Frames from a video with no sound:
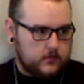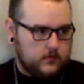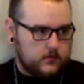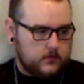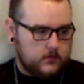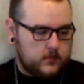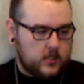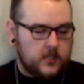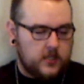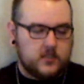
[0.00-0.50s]

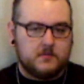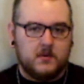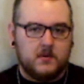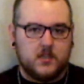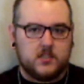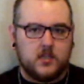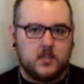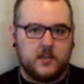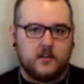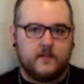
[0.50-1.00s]
So it smells
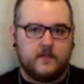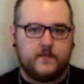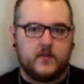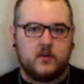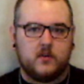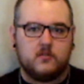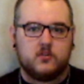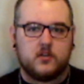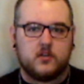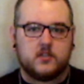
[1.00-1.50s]
like if
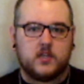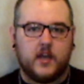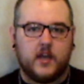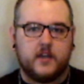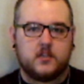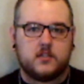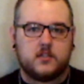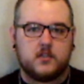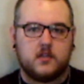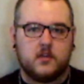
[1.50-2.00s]
Folgers
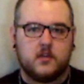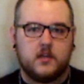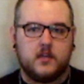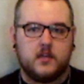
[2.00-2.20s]
actually